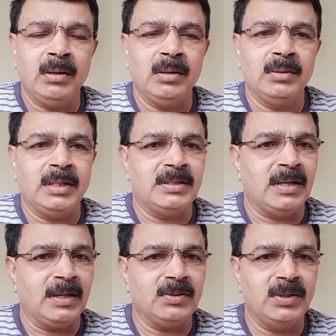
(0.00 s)
that's
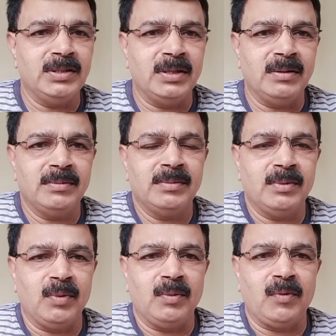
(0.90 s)
nitrogen is in the
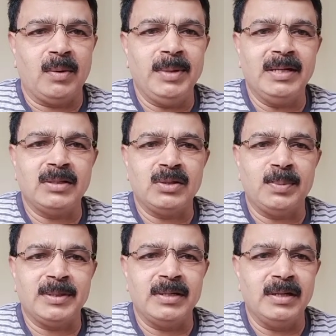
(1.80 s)
one form. It is also
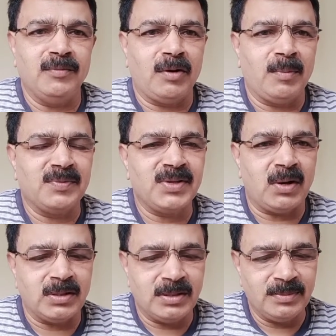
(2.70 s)
present in the form of
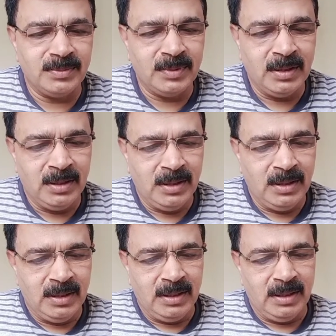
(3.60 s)
salts.
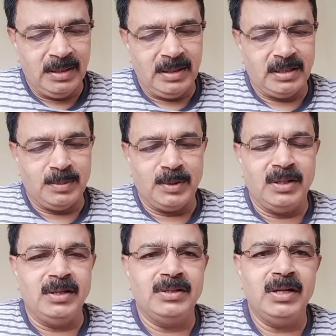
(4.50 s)
That's about the
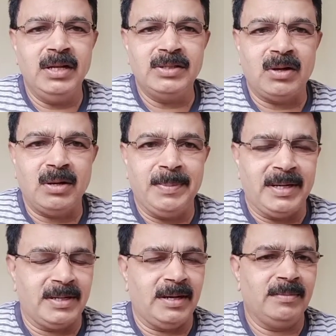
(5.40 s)
Chile saltpetre.